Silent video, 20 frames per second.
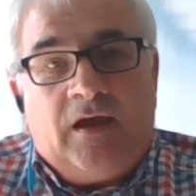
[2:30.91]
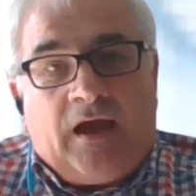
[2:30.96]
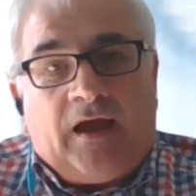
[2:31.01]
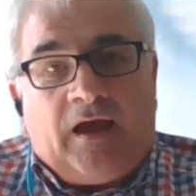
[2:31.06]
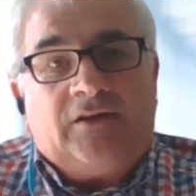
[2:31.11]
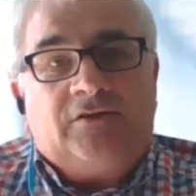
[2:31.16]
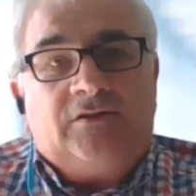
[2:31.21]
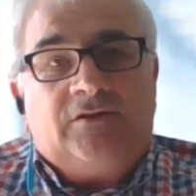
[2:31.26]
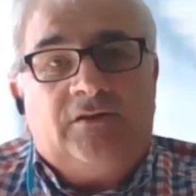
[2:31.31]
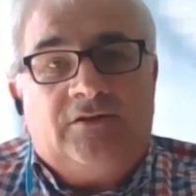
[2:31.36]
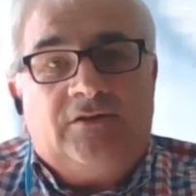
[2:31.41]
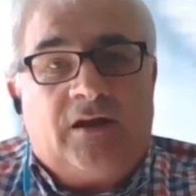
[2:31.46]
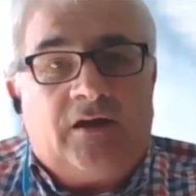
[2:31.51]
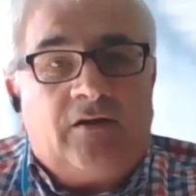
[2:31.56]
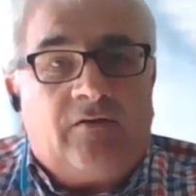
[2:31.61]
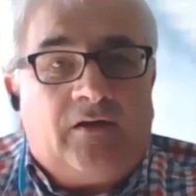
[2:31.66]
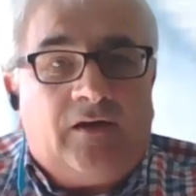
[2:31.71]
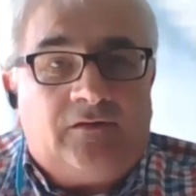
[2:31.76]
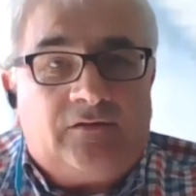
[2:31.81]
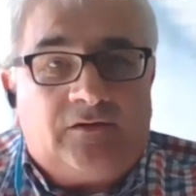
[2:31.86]
actually
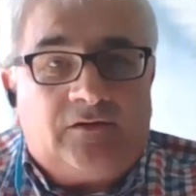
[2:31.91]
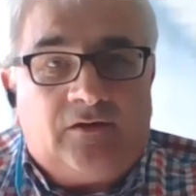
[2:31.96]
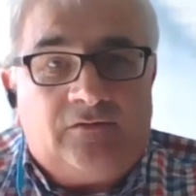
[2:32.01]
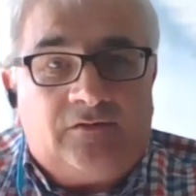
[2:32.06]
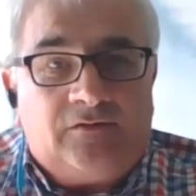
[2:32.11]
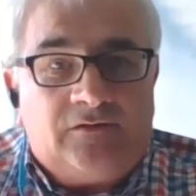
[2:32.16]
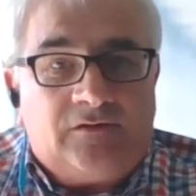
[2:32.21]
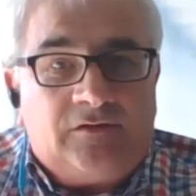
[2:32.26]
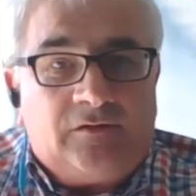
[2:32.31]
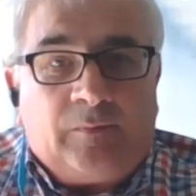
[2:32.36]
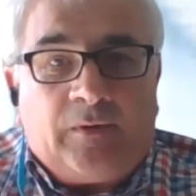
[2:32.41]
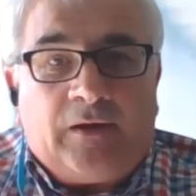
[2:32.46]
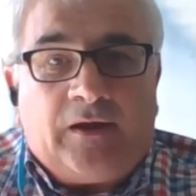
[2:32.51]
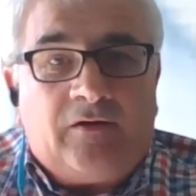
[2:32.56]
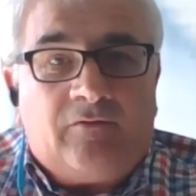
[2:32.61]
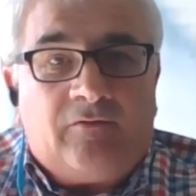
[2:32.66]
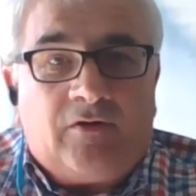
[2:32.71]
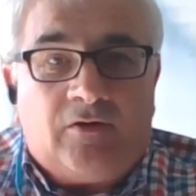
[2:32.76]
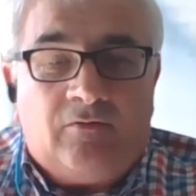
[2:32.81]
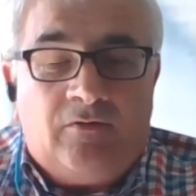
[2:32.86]
generates goes into the
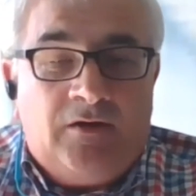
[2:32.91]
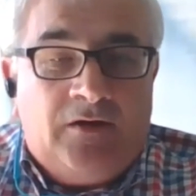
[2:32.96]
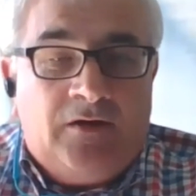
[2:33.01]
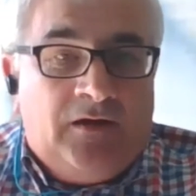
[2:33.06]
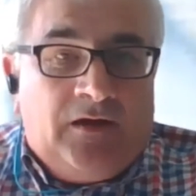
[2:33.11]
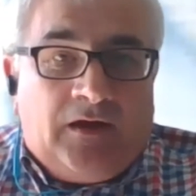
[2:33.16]
payroll,